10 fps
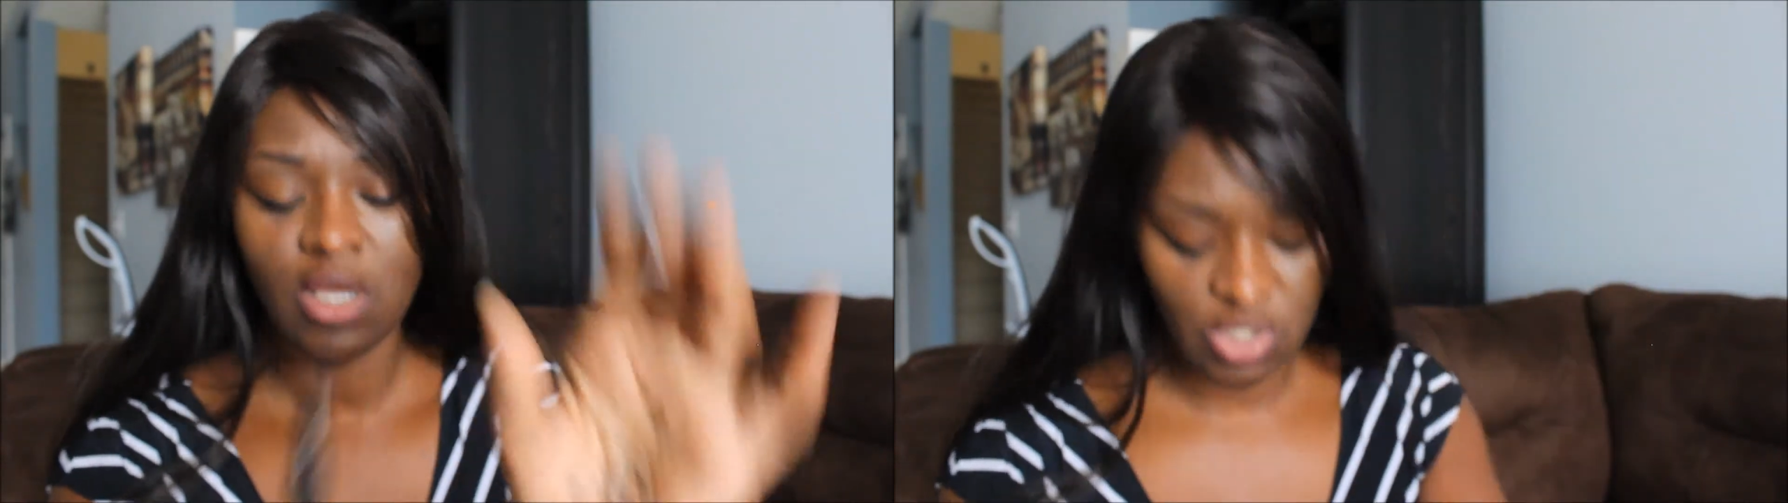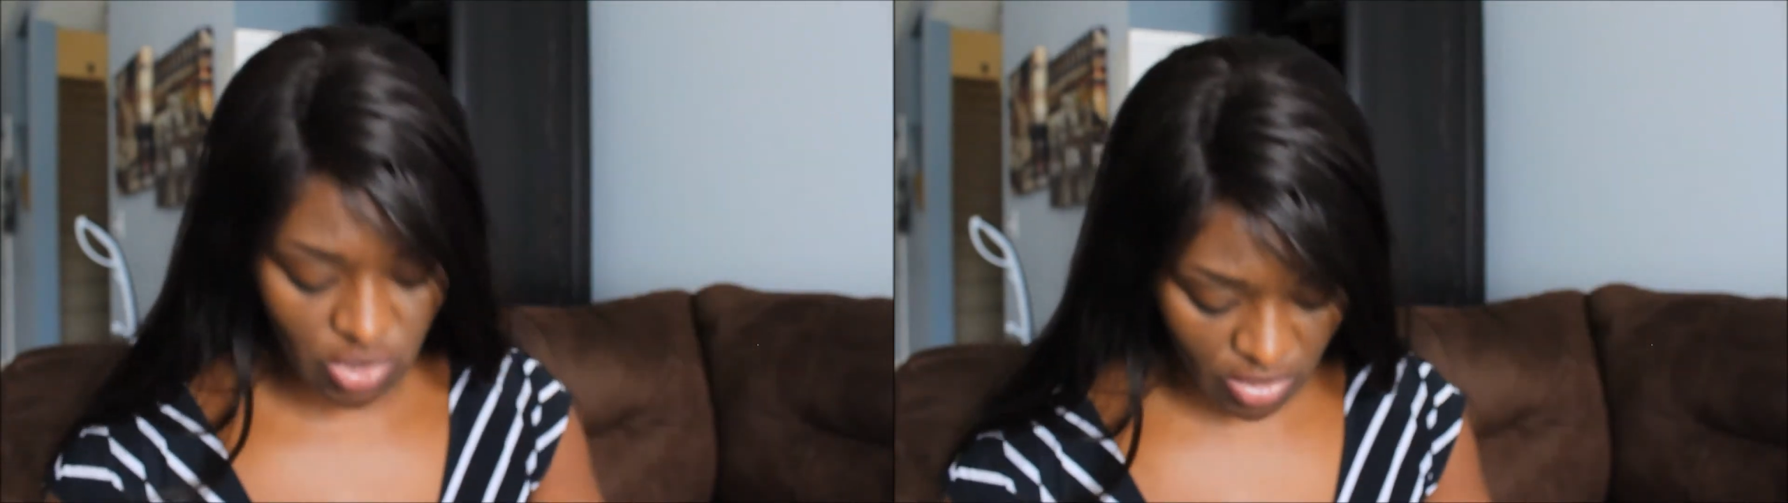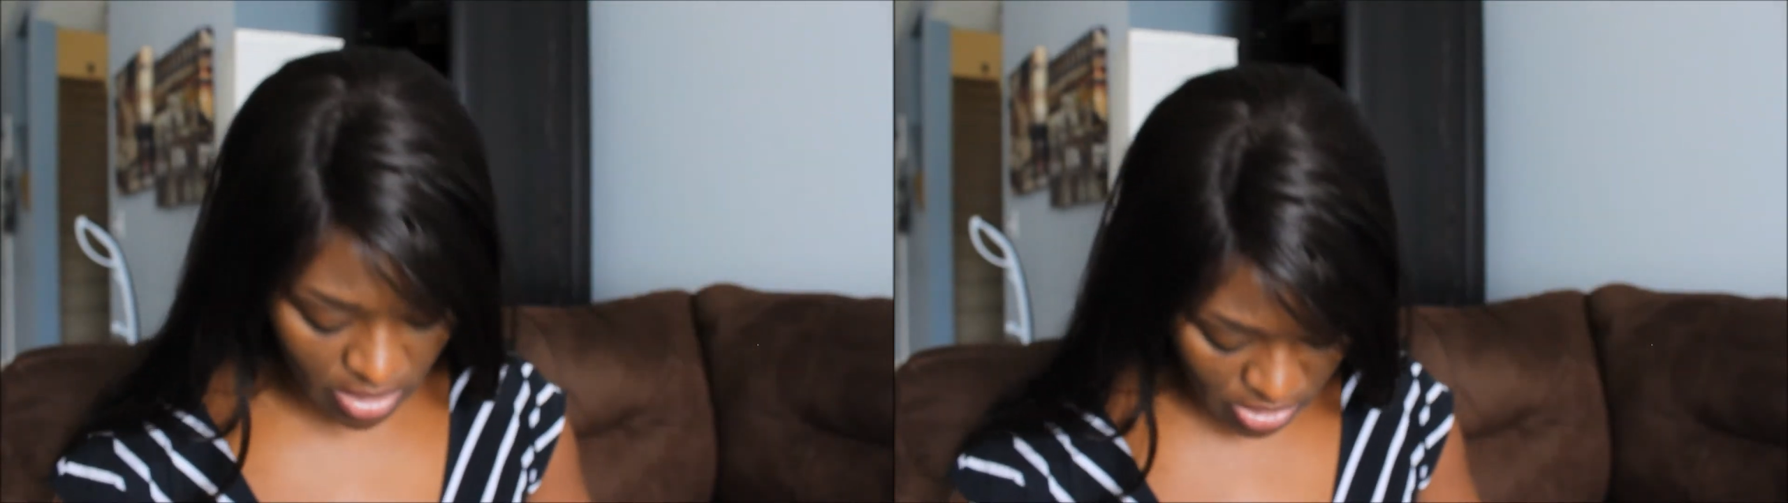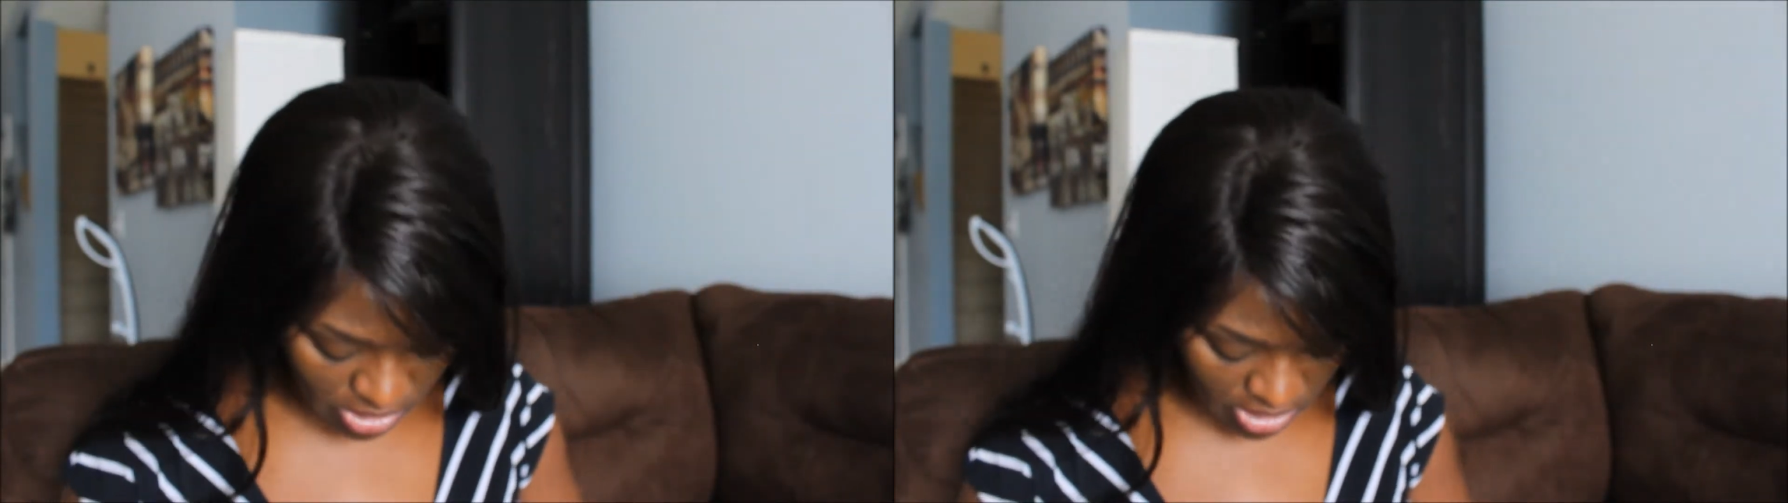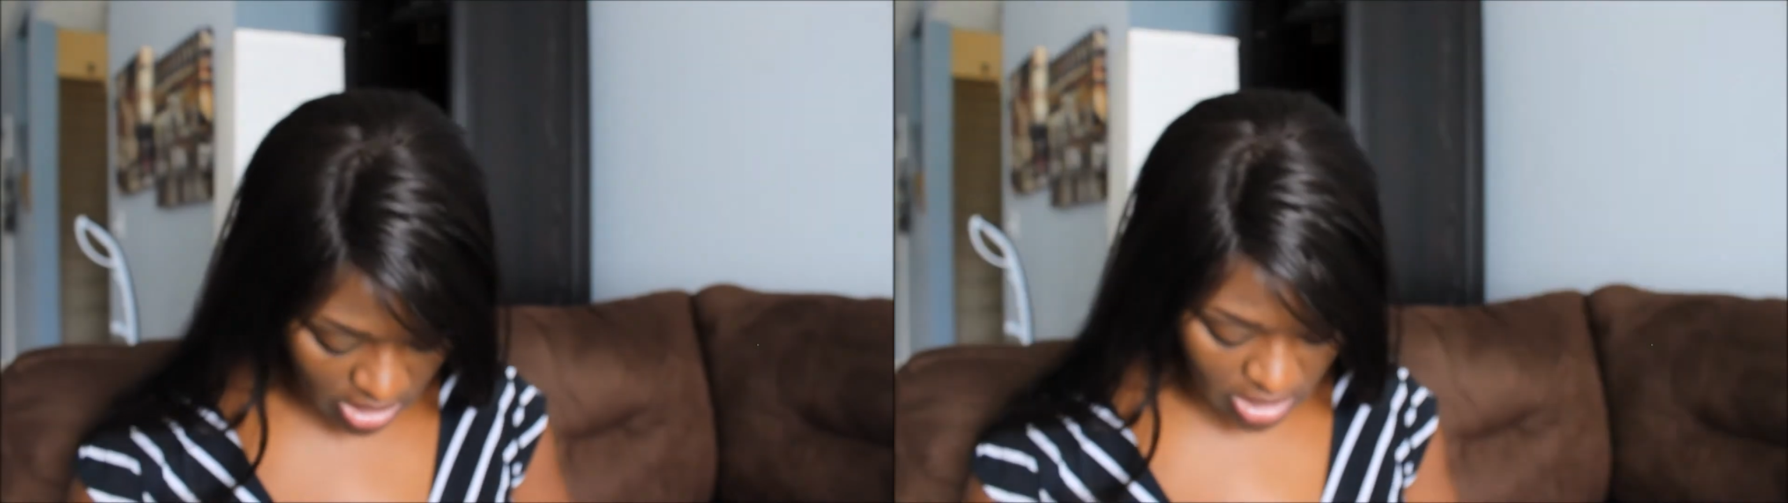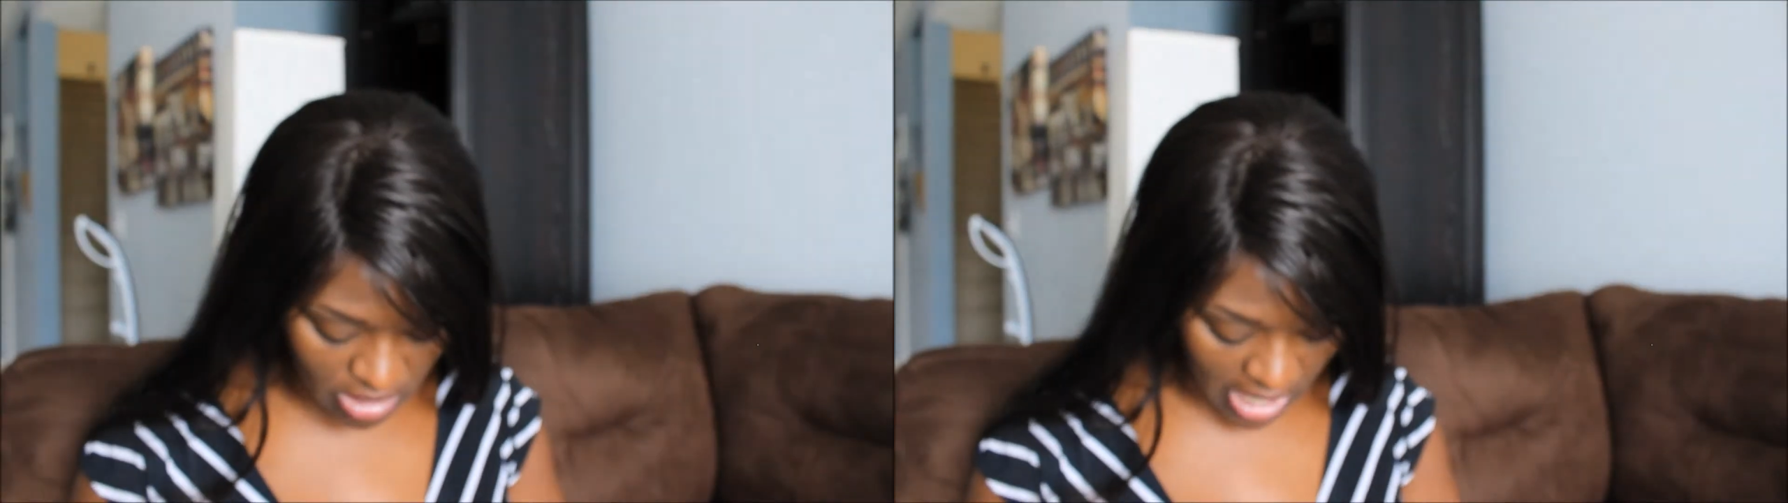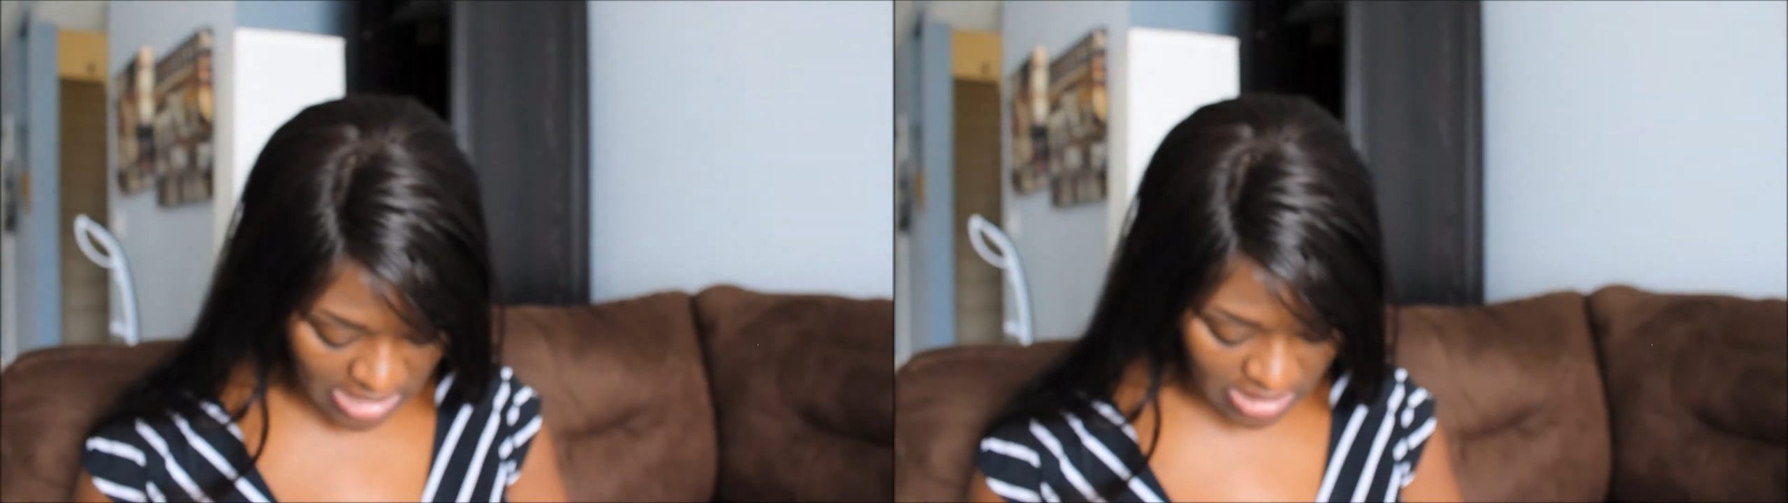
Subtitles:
So there's a good